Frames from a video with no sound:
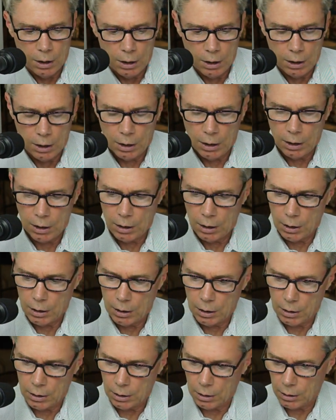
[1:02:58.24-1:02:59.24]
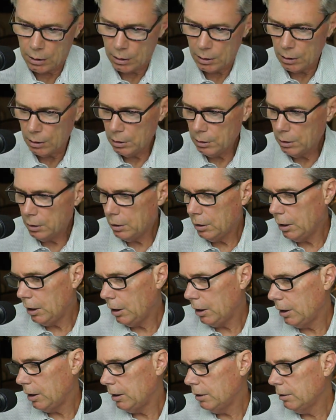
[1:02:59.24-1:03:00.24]
Uh,
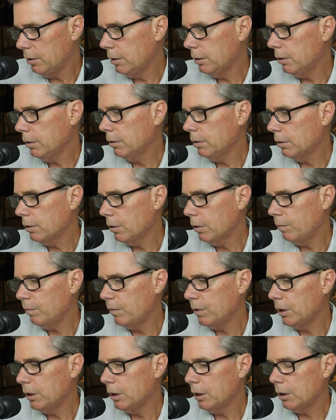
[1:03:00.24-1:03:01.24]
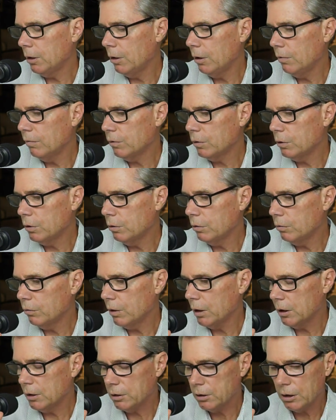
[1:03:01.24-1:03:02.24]
and hopefully get it over to
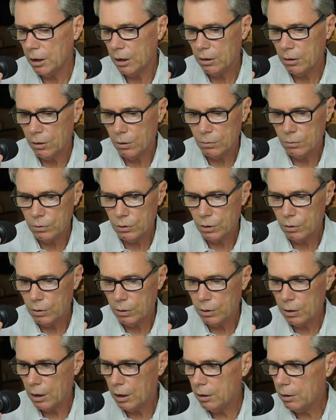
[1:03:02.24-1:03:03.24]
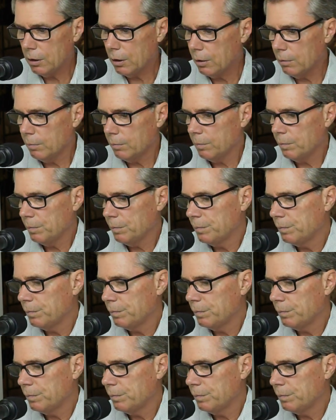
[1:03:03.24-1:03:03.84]
Grand Seiko so that they can